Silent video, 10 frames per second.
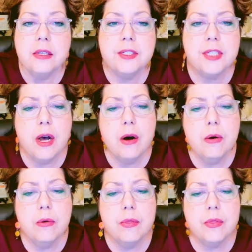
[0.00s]

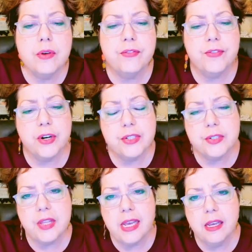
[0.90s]
So the
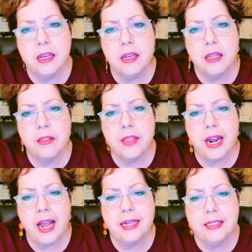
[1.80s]
first thing
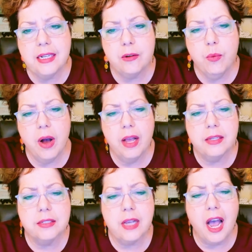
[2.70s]
that I did
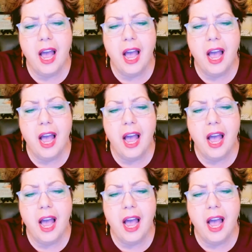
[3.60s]
was